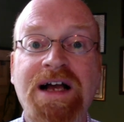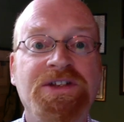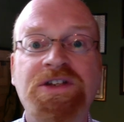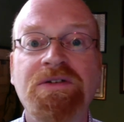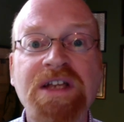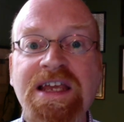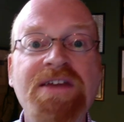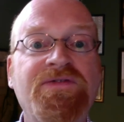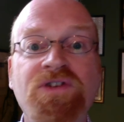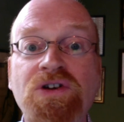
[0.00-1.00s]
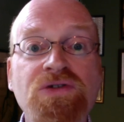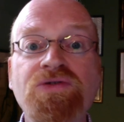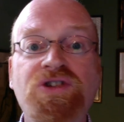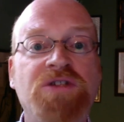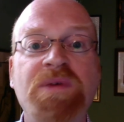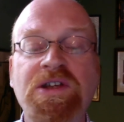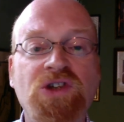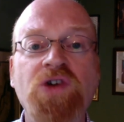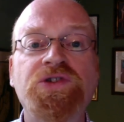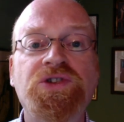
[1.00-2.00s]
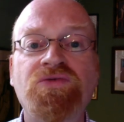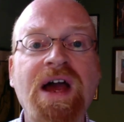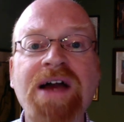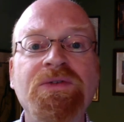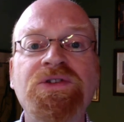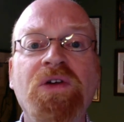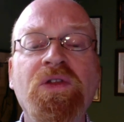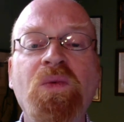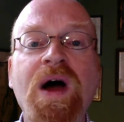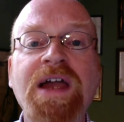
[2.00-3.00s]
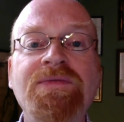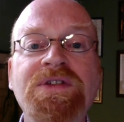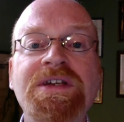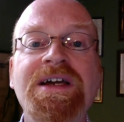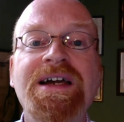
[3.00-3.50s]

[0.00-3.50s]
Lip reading: and so leave you just being tossed around on the waves,